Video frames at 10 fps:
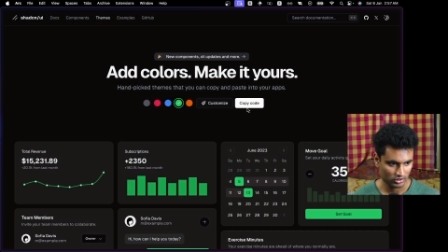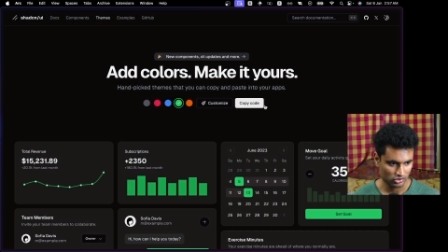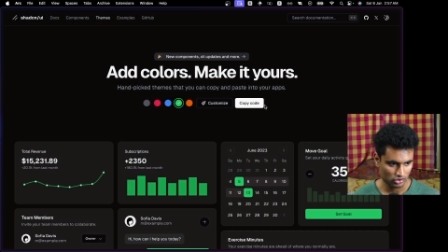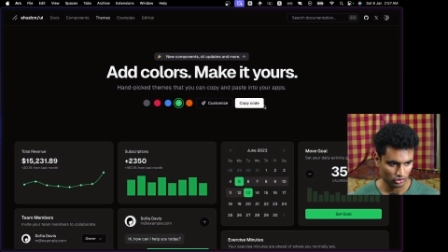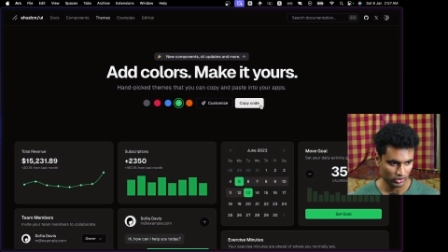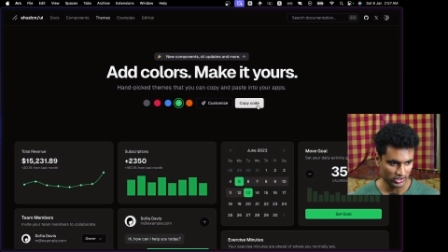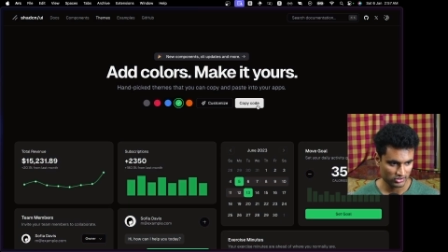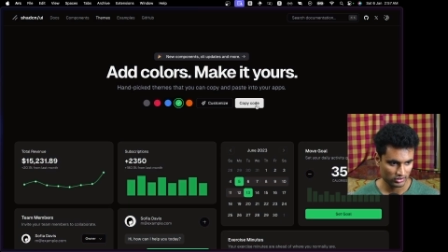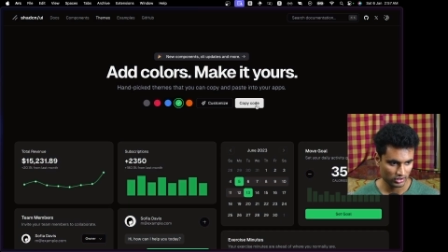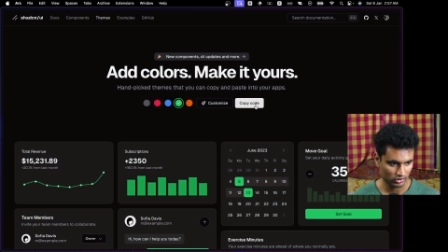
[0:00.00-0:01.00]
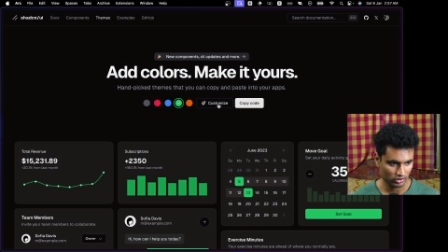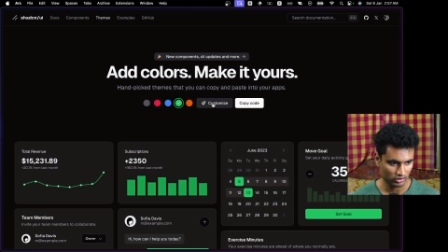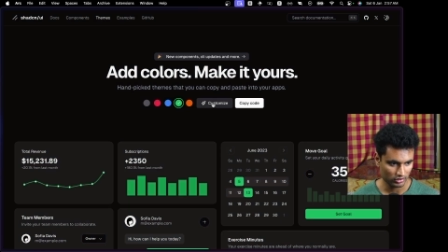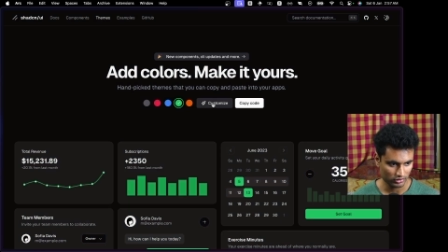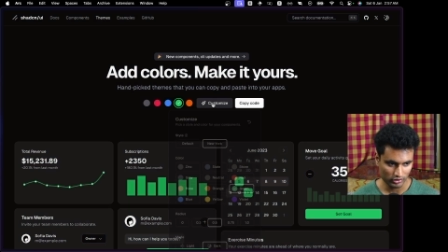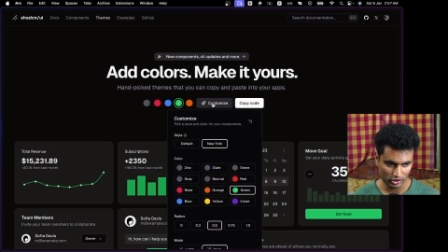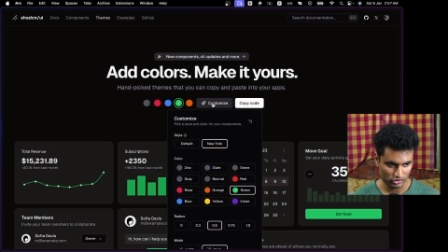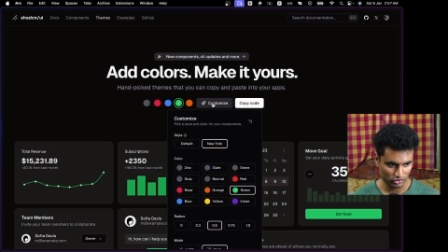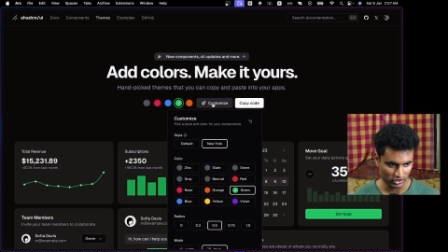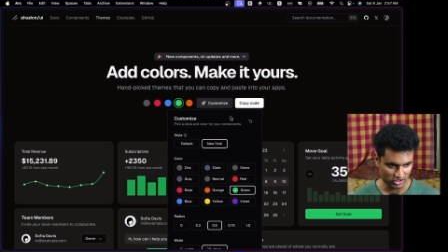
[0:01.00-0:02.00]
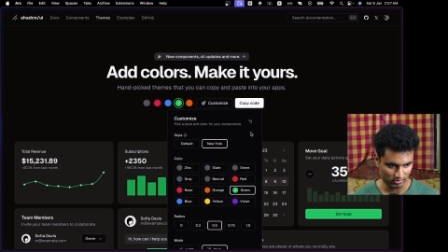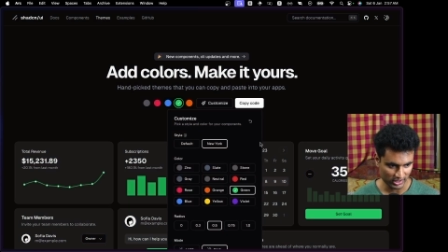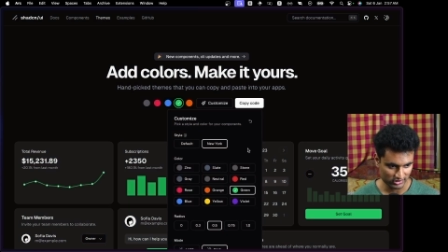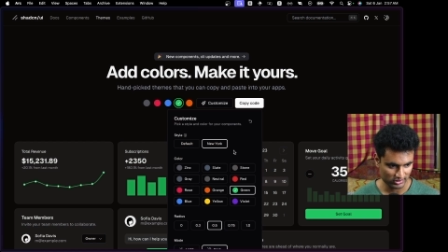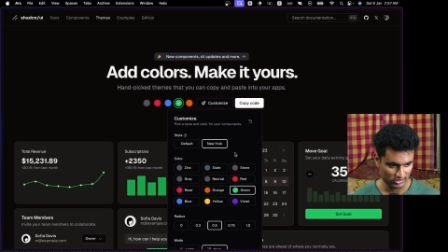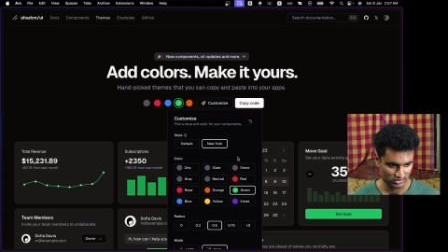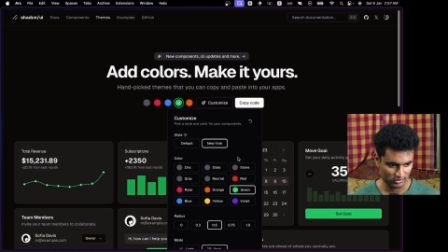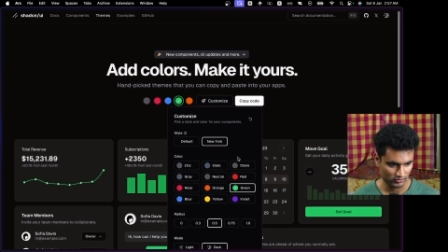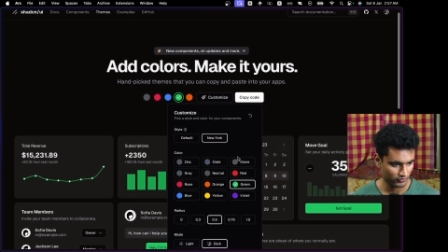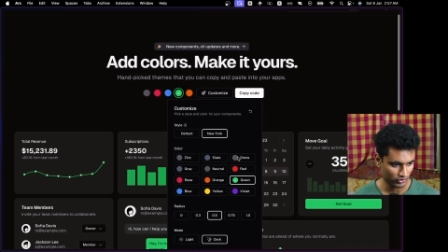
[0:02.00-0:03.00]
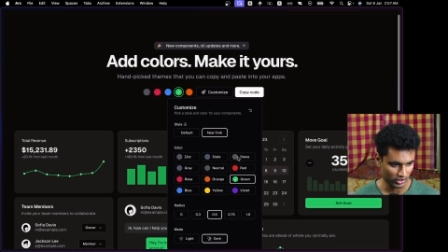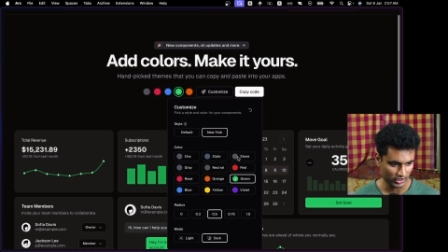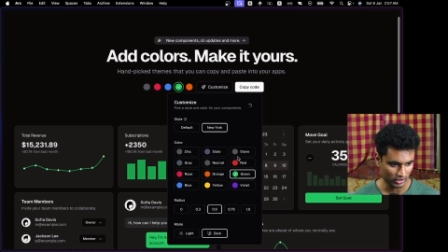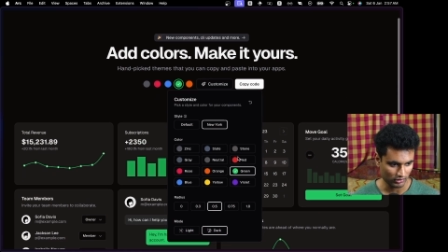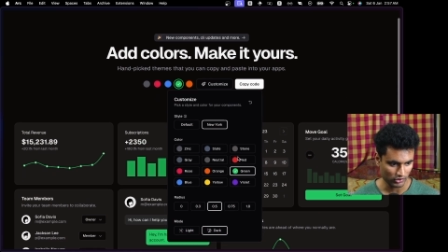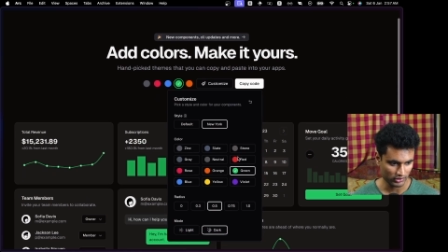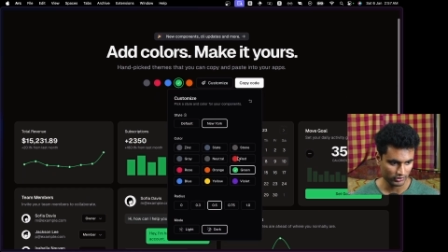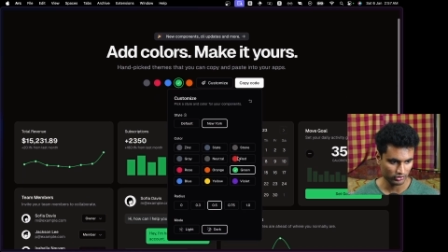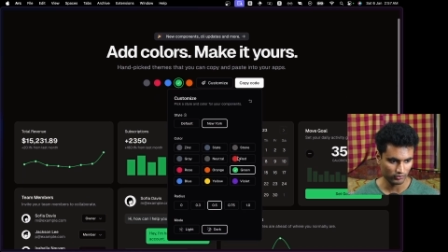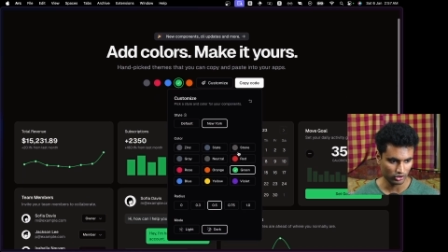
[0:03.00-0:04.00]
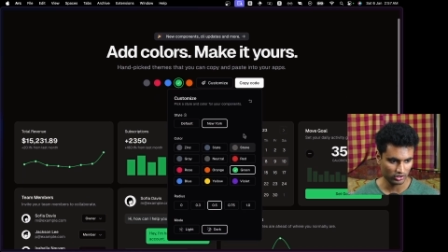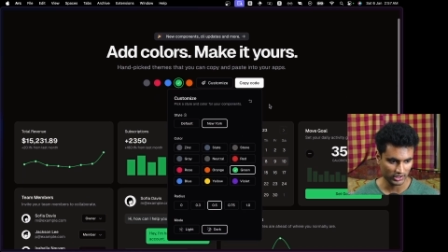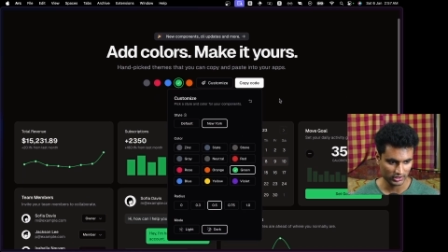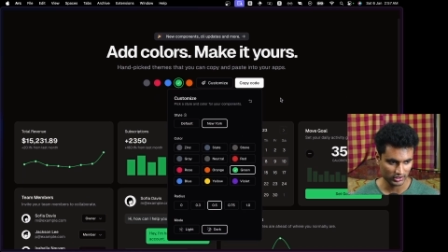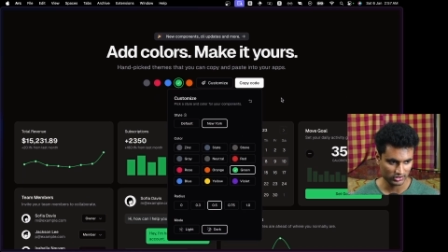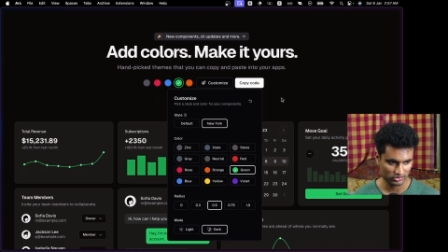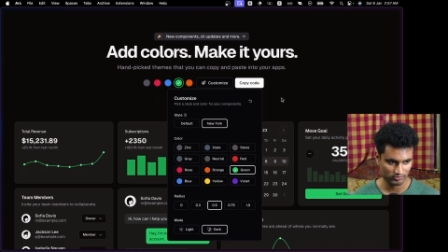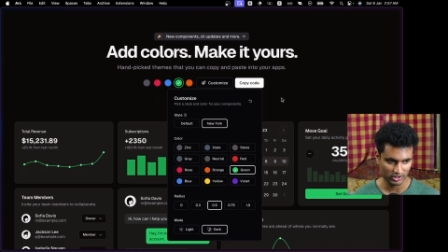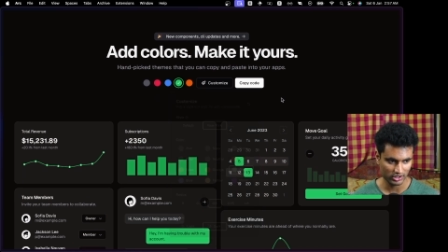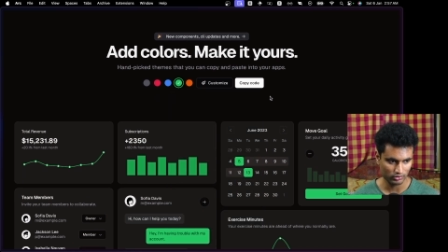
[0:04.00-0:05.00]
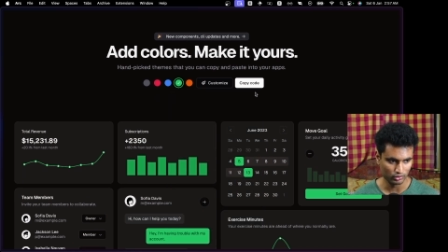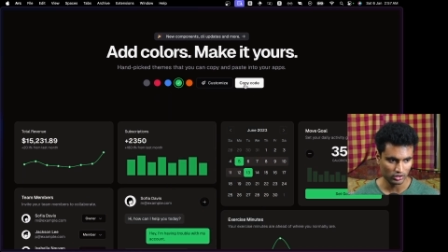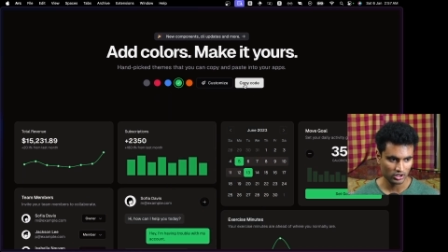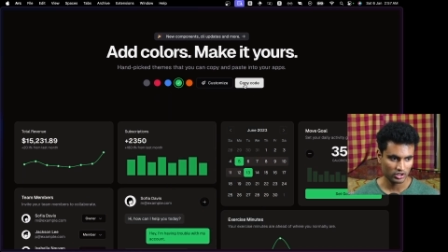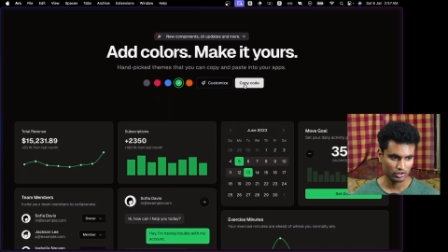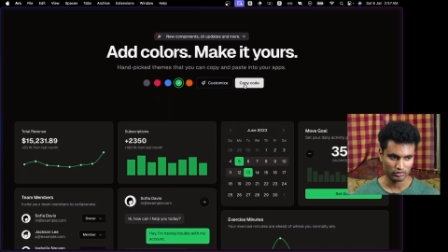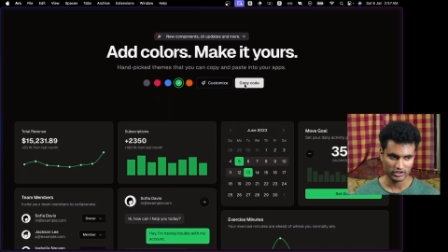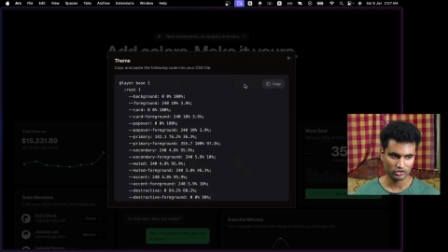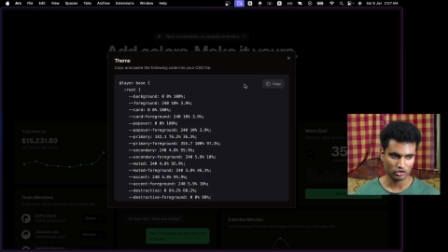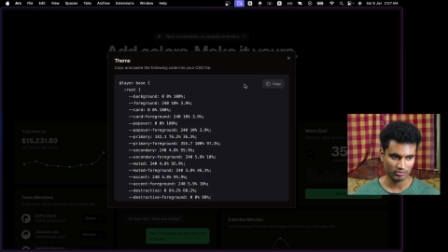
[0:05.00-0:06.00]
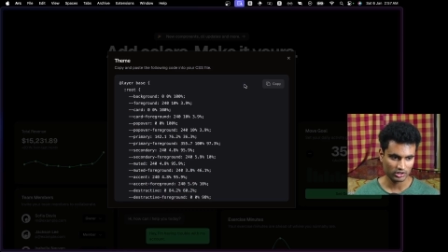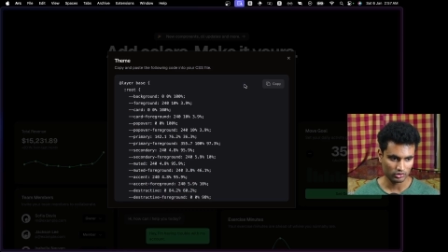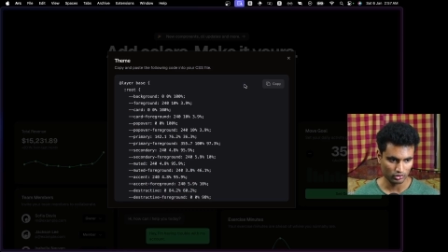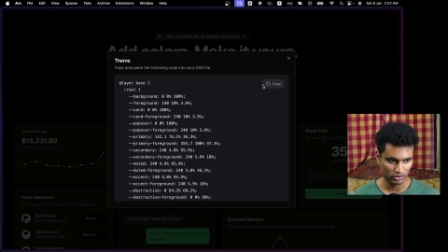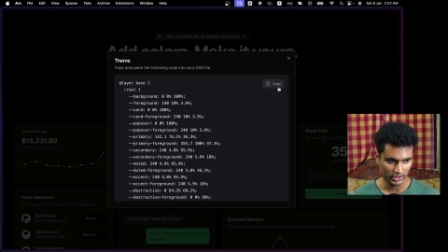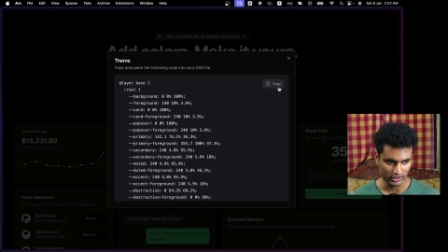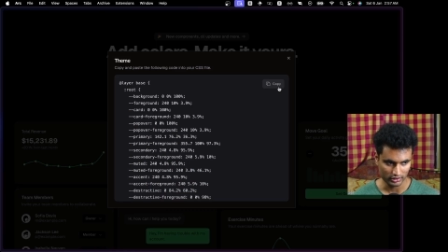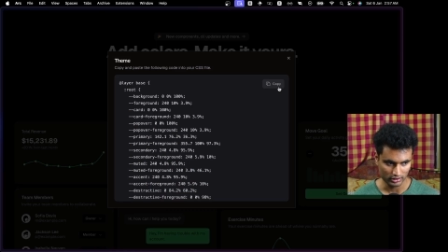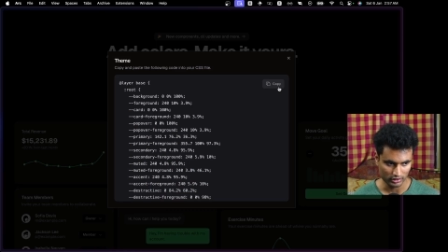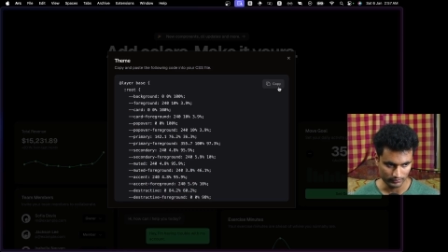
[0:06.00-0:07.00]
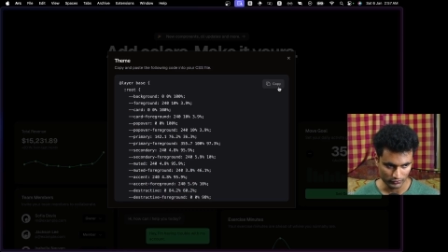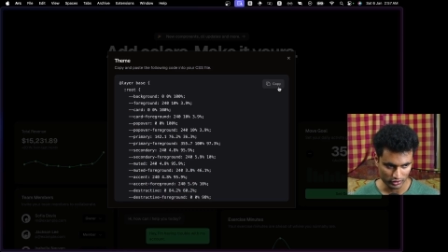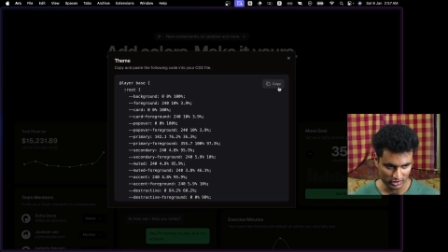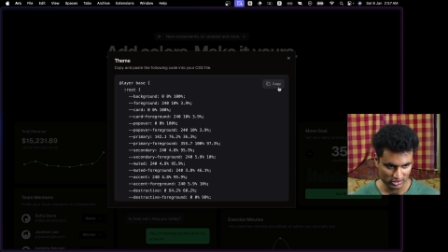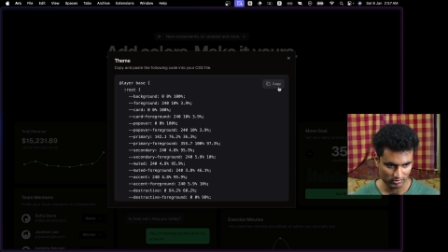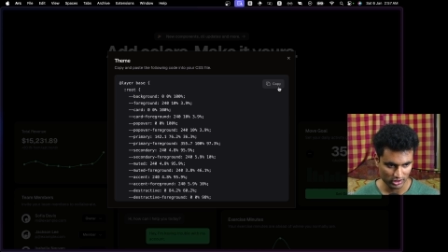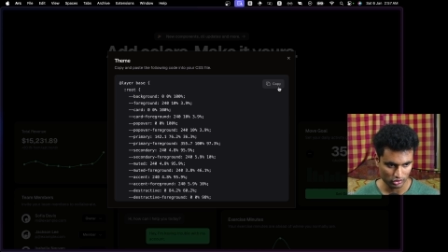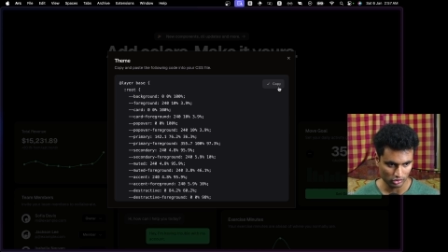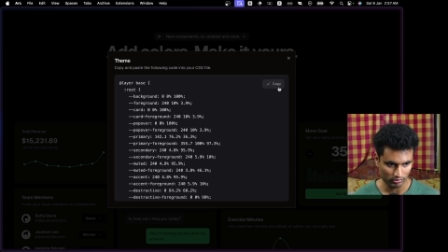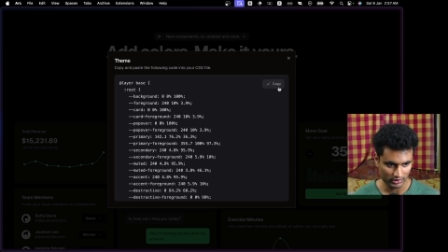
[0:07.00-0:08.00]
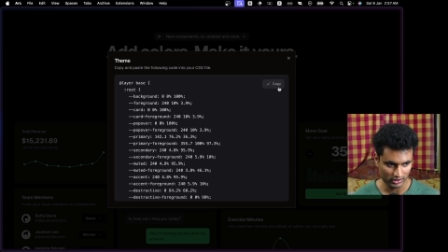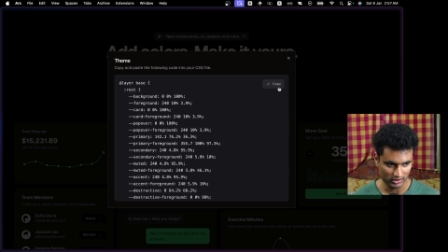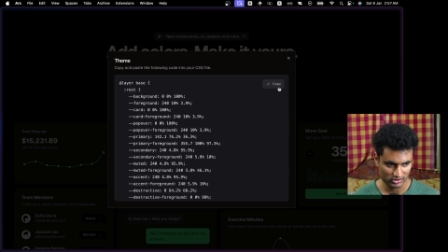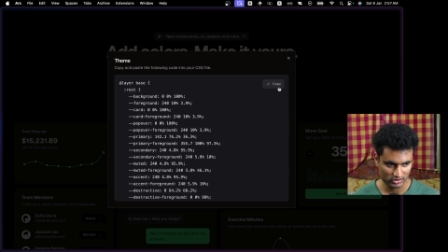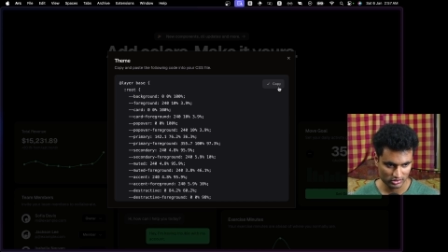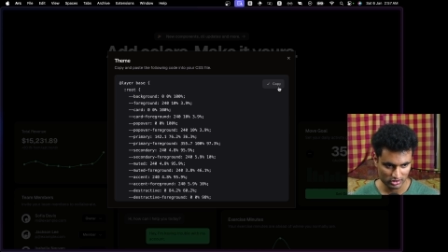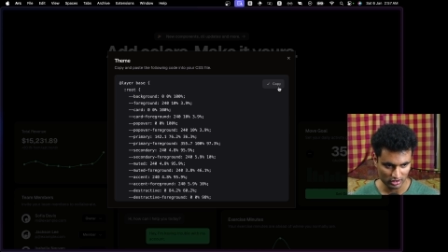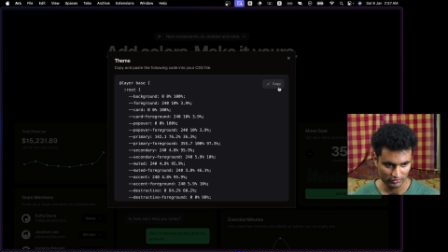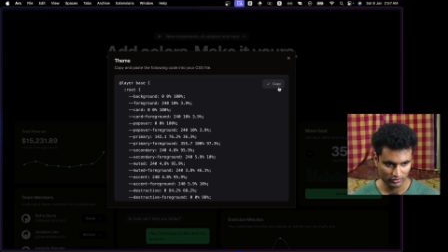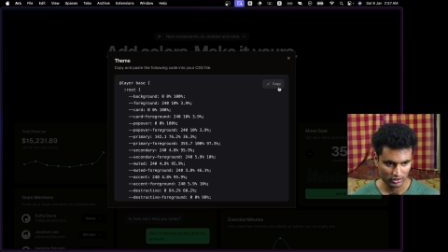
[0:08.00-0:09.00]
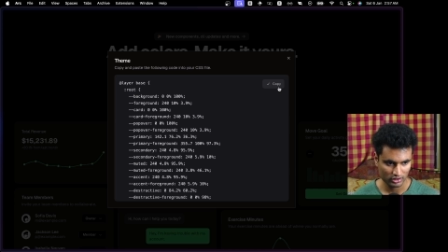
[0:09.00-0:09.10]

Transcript: So let's click on, you can also customize this for like whatever you want. I think it's pretty cool. You can copy the code, and you can simply copy this stuff.